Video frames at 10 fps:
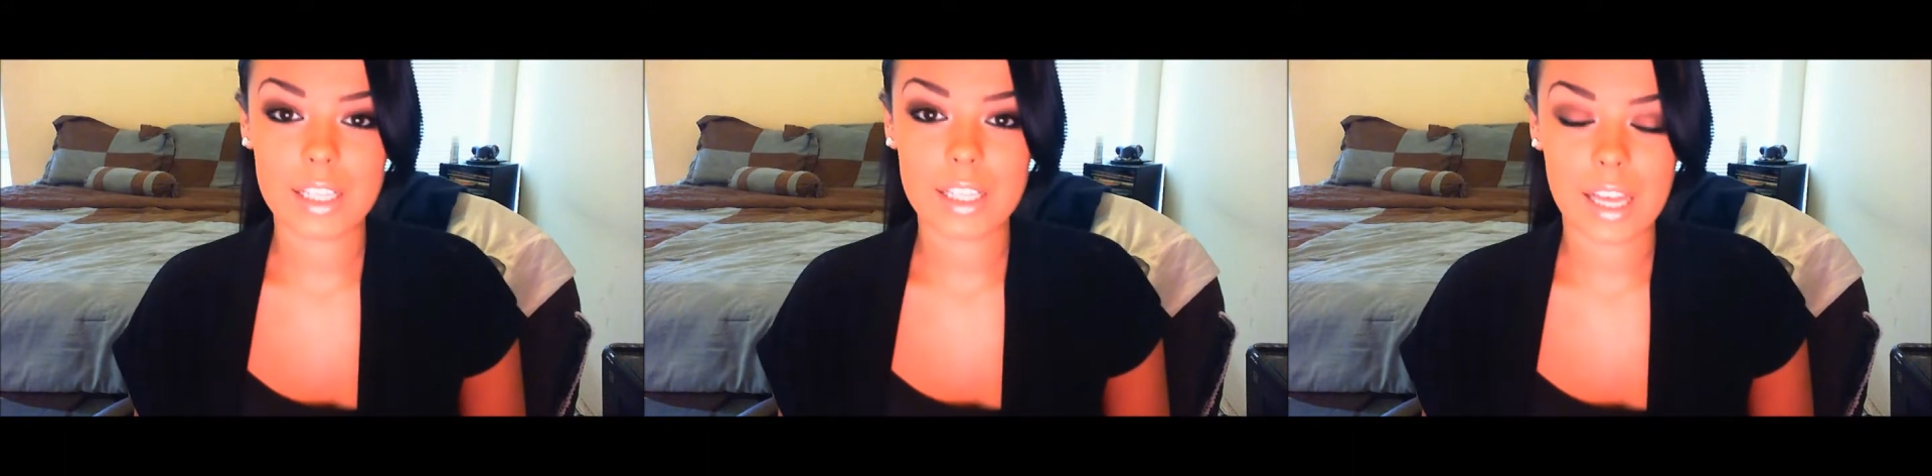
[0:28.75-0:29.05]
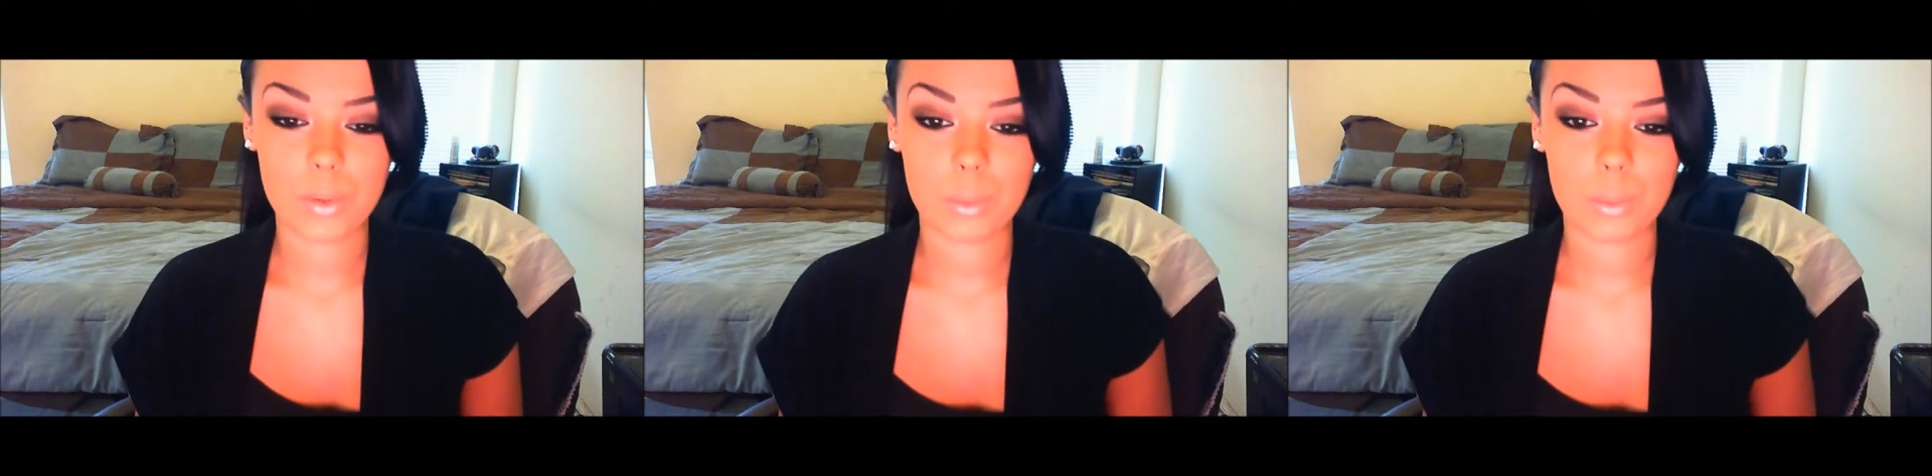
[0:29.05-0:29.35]
how
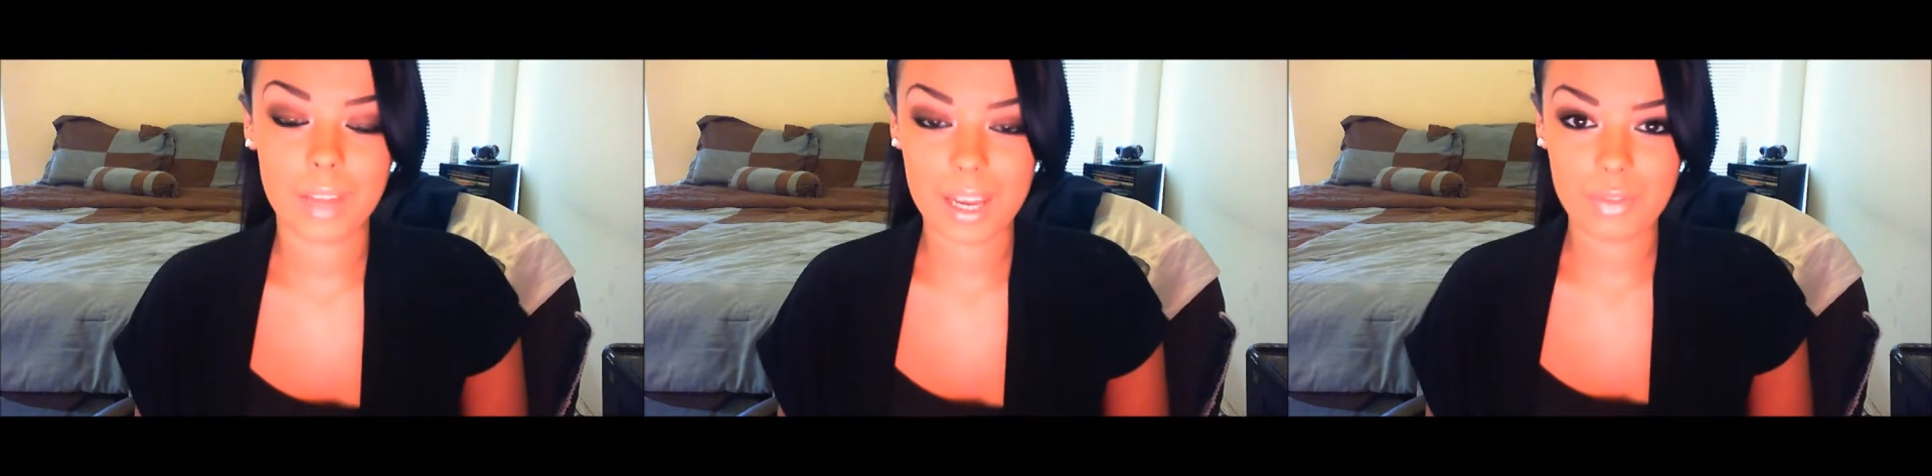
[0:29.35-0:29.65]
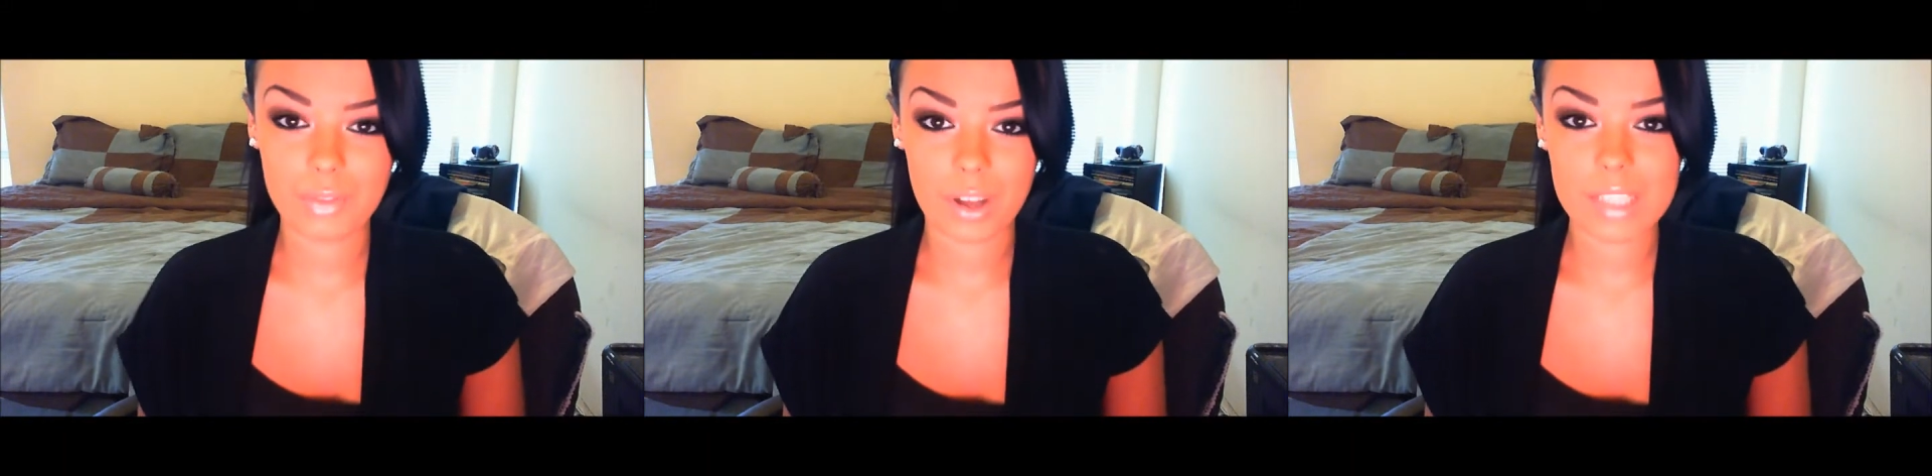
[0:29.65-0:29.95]
to apply
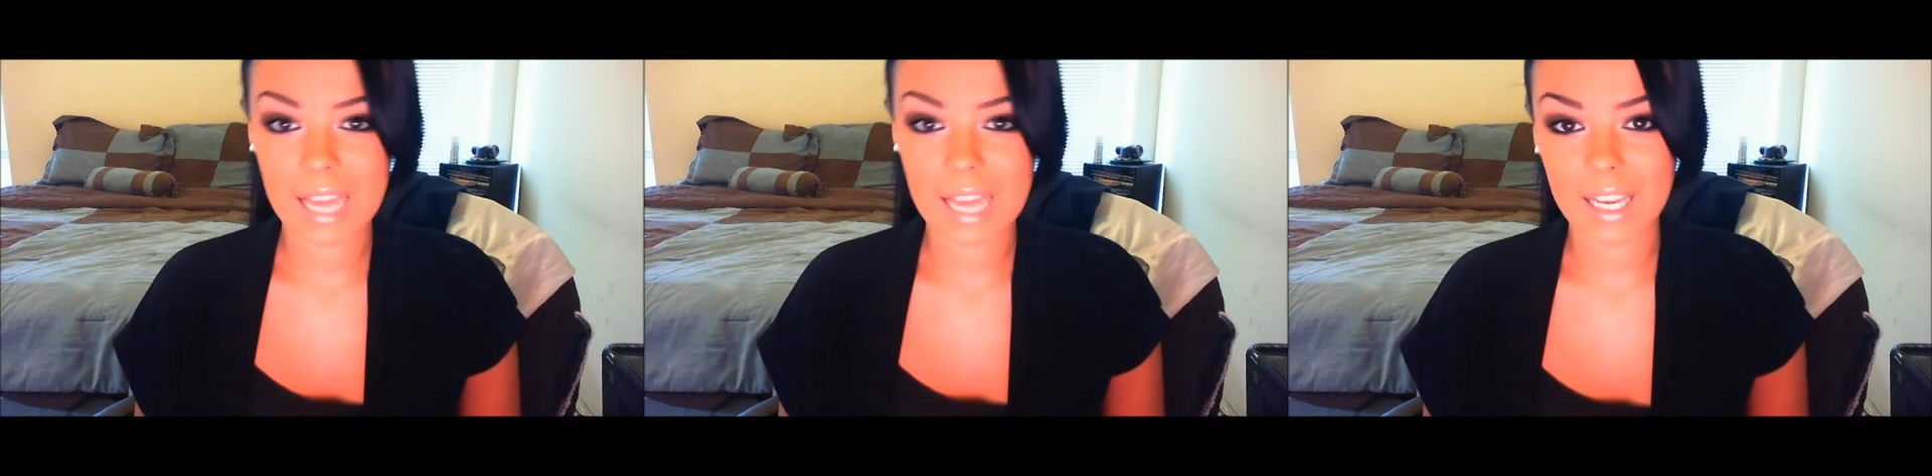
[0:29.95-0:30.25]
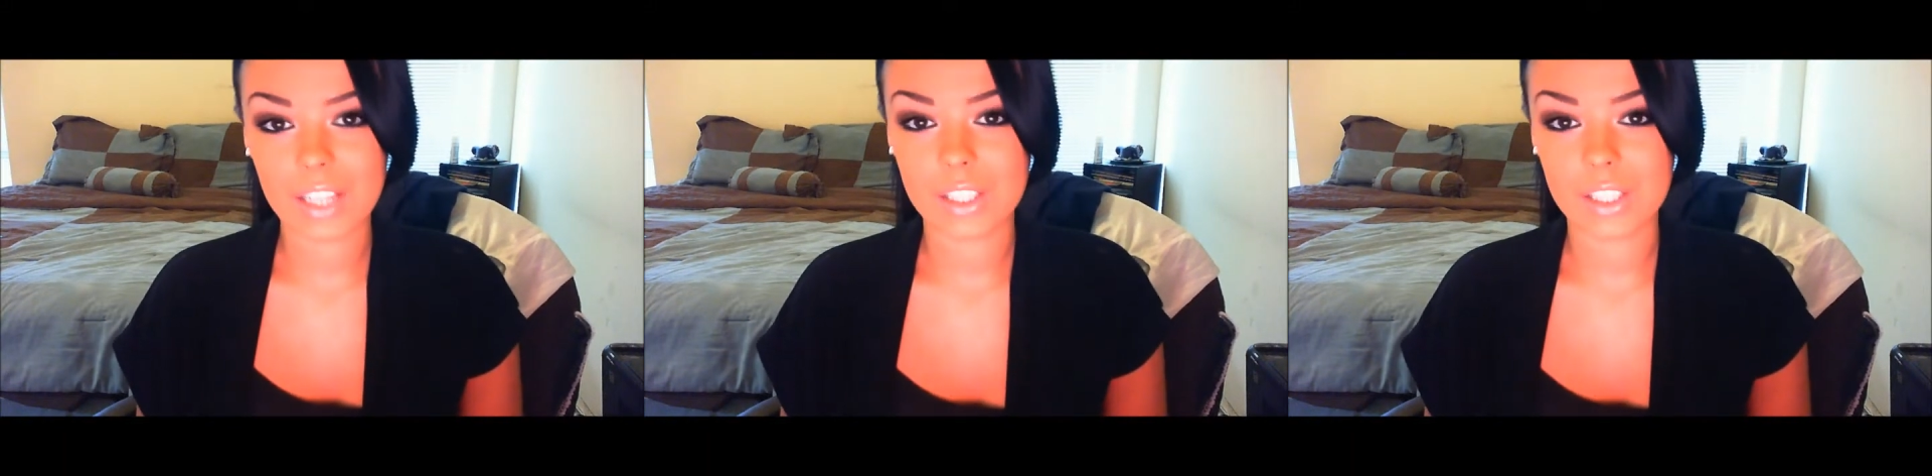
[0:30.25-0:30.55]
false
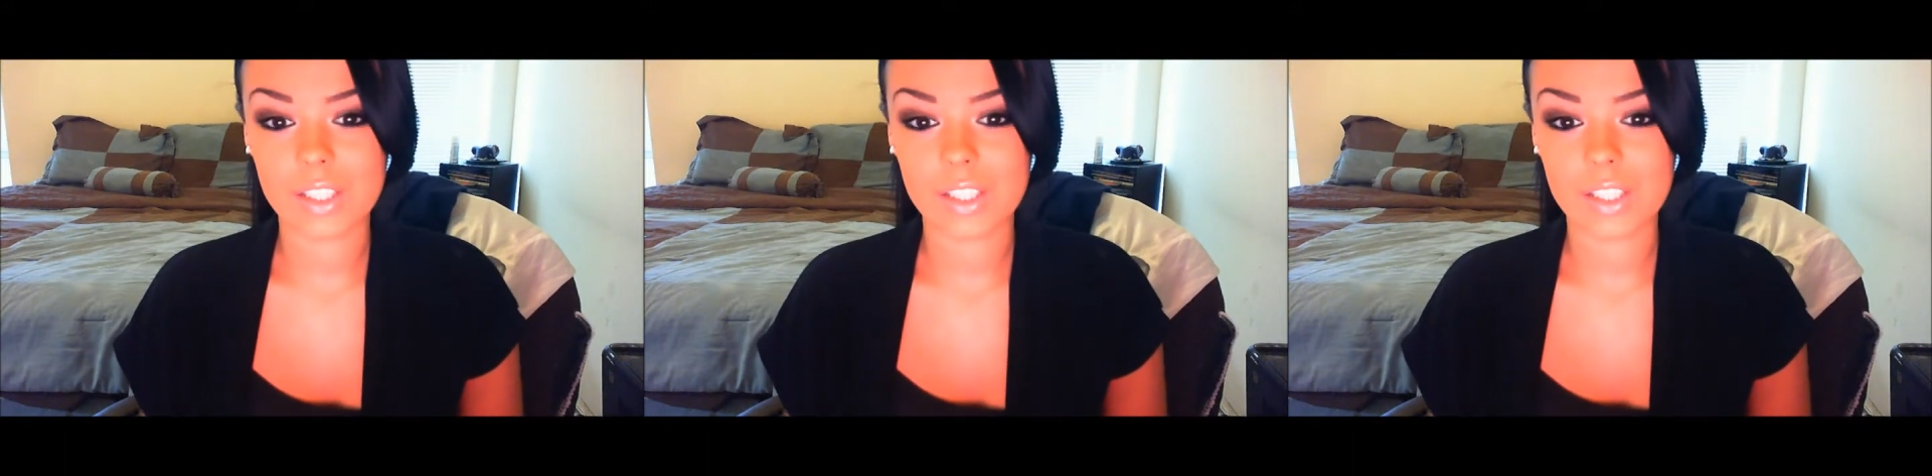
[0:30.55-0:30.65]
eyelashes,